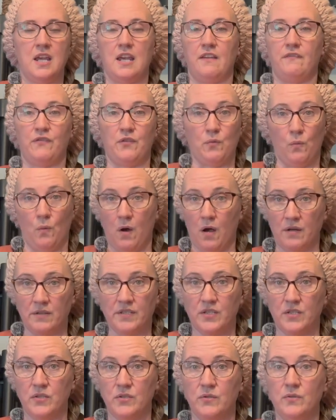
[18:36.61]
if you want
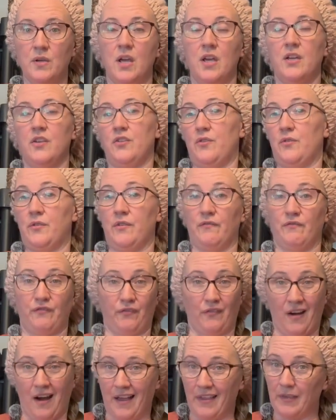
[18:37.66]
to, you can
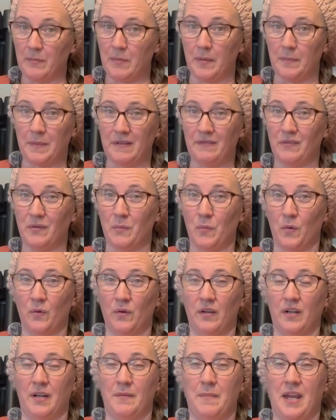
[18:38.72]
fry them up even
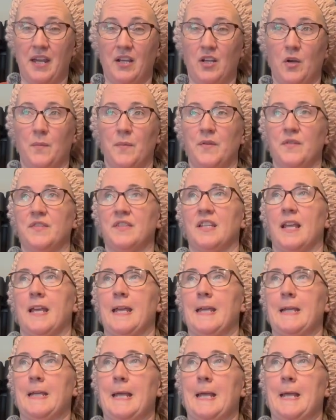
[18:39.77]
more and make almost
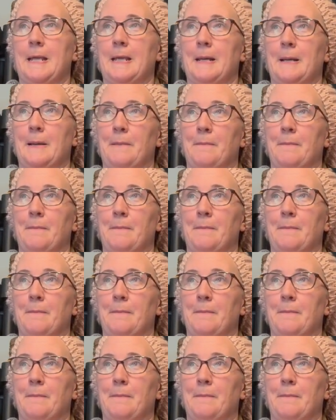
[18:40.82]
like a